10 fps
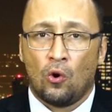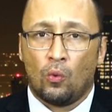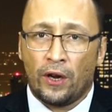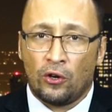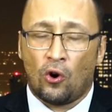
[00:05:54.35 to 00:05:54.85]

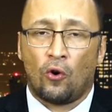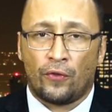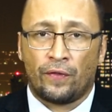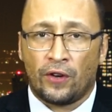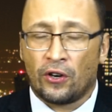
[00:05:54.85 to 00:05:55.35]
we know
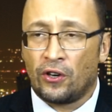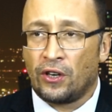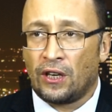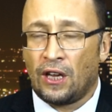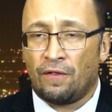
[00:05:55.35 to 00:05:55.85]
that they're going
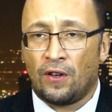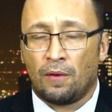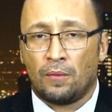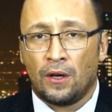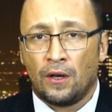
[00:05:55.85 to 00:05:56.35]
to give
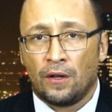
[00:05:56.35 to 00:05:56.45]
him